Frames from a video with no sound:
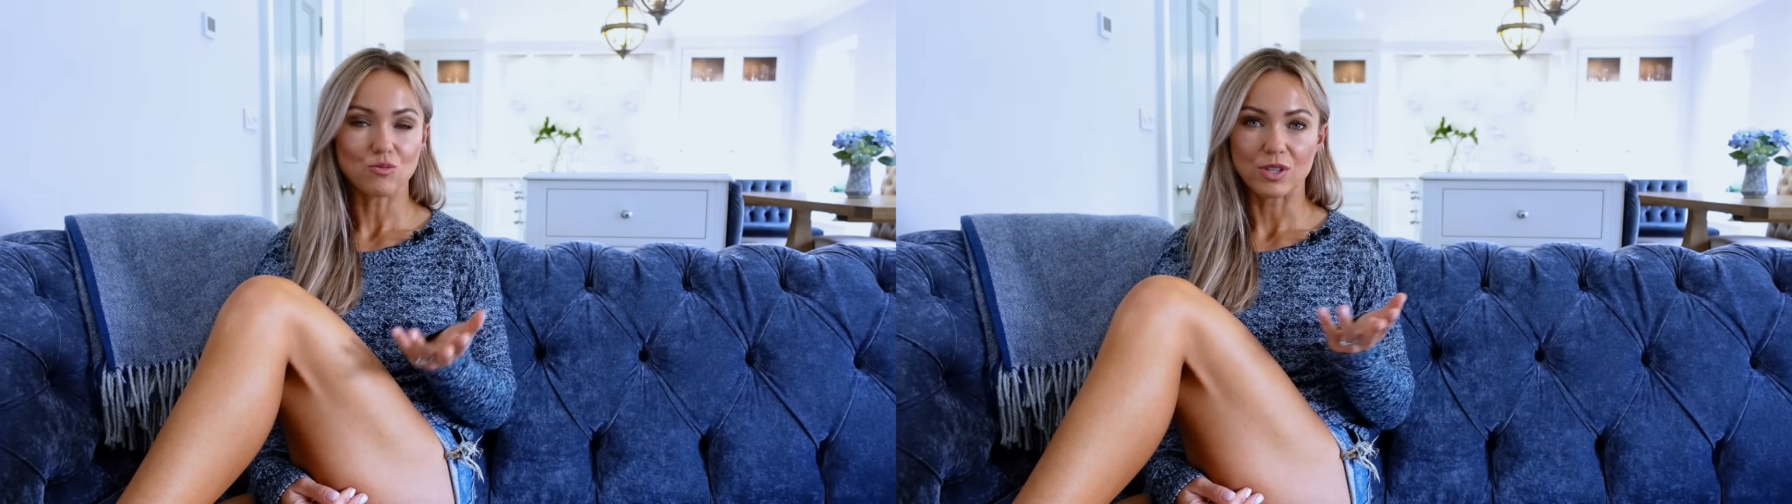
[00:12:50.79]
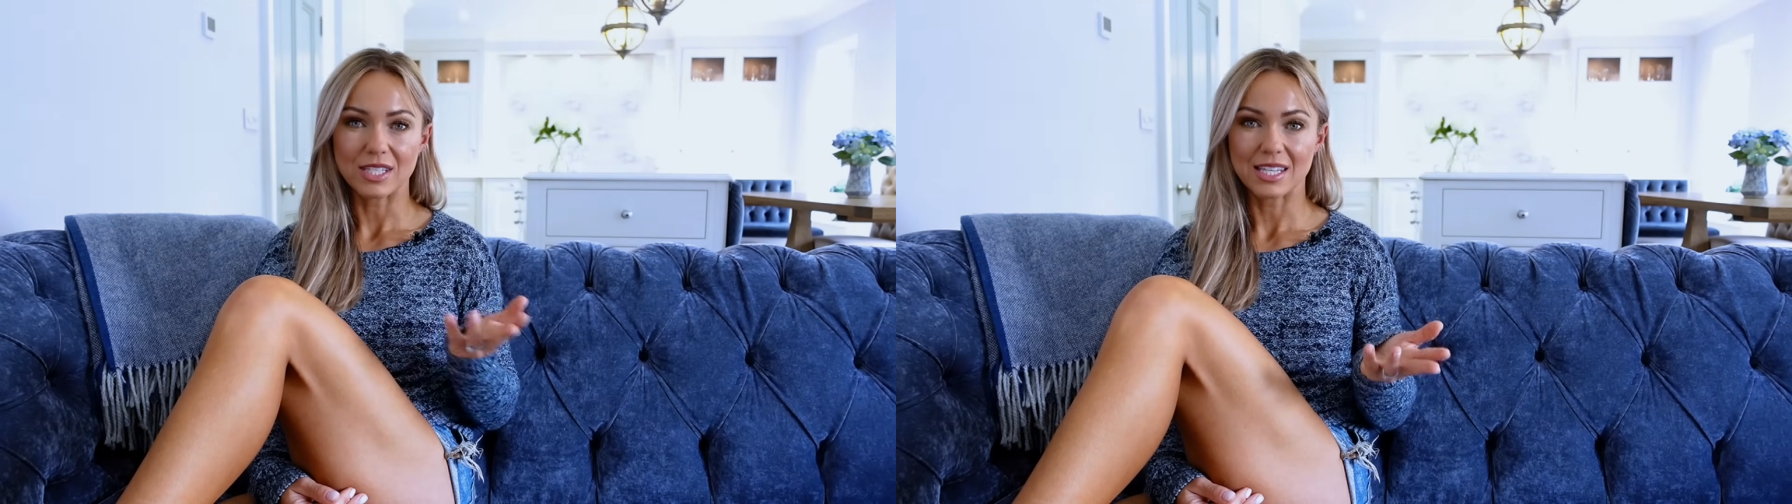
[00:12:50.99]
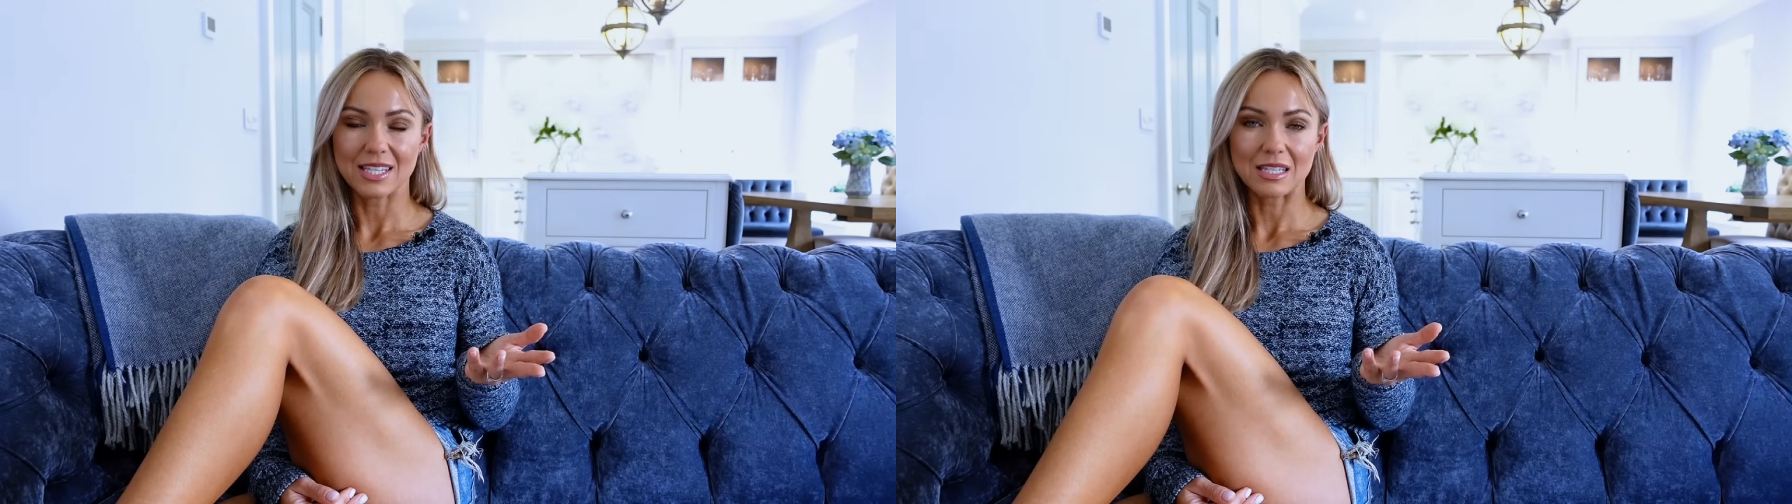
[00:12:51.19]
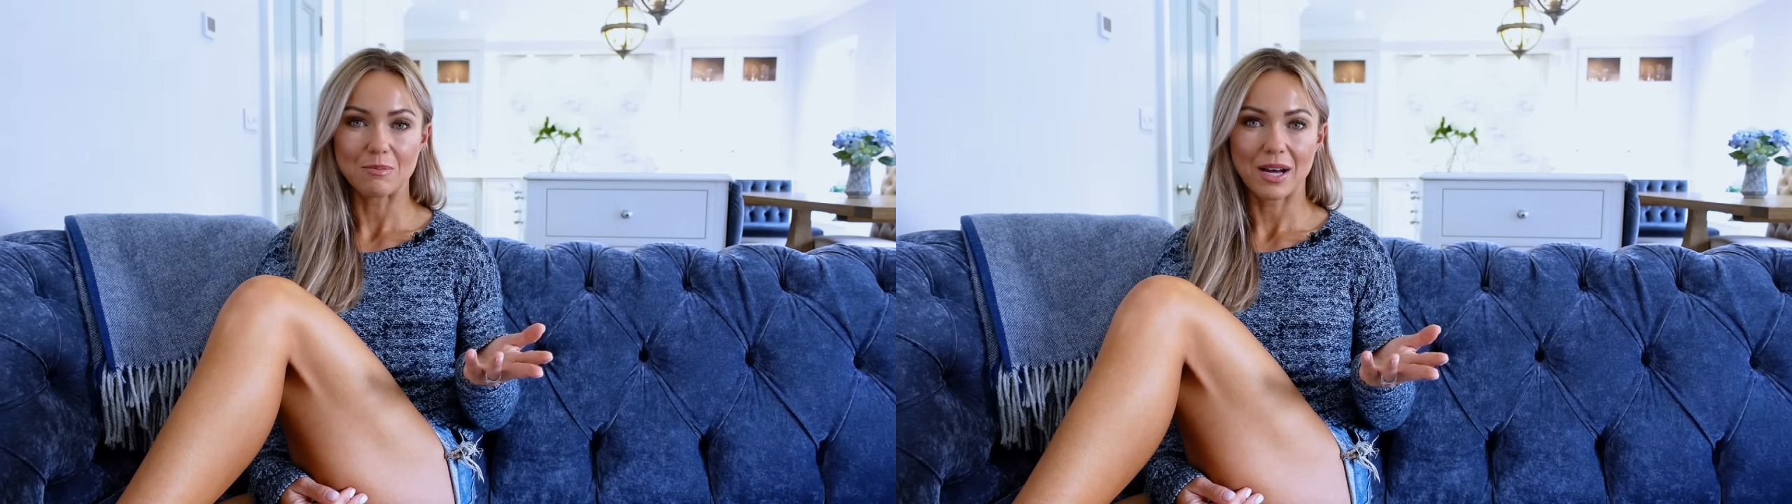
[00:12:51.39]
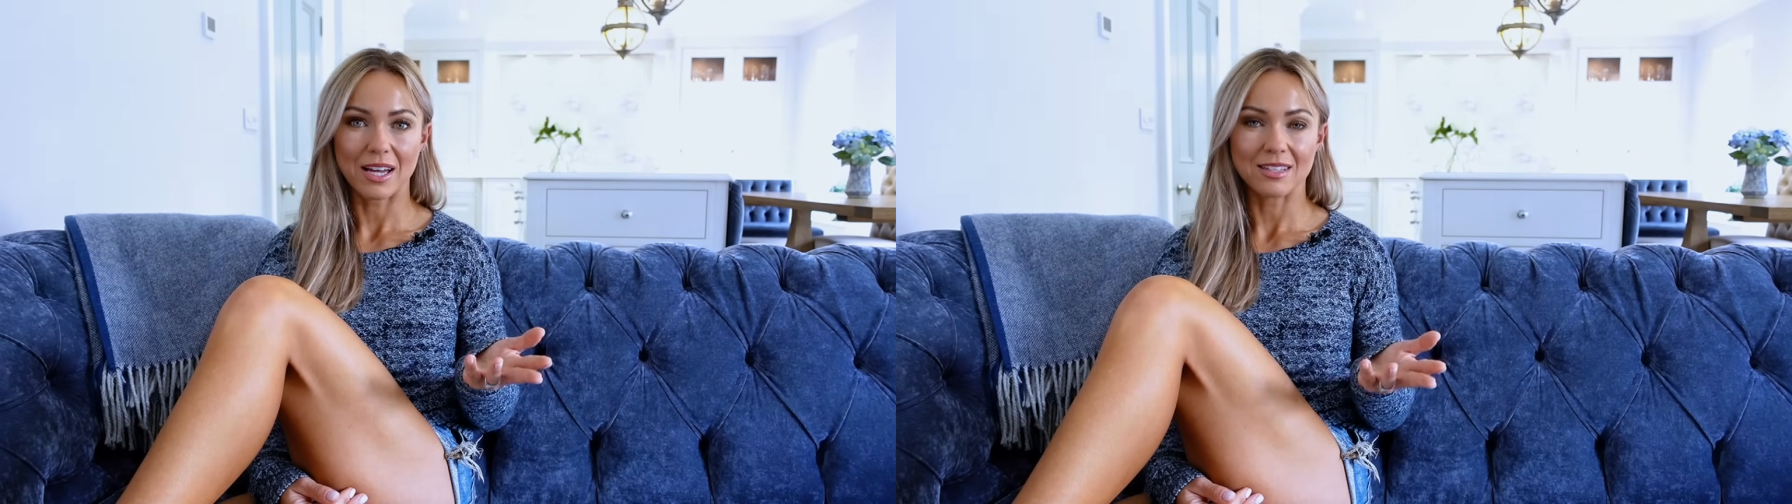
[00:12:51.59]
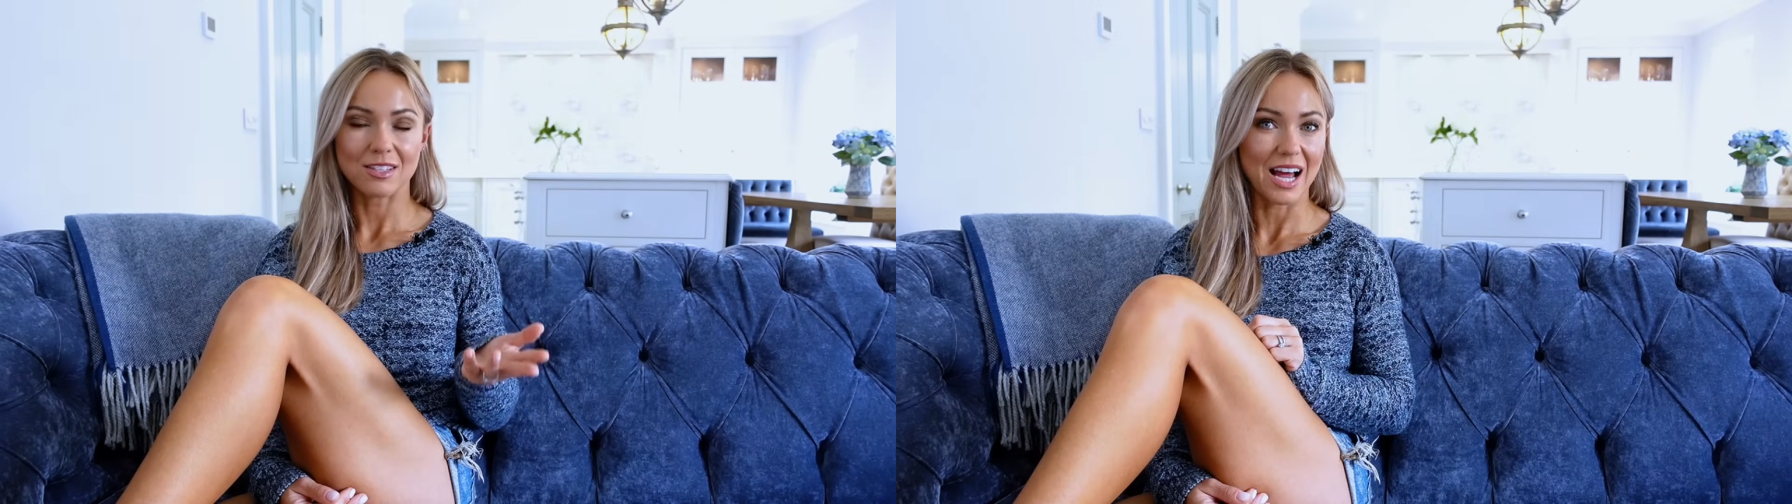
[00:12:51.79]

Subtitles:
resistance bands,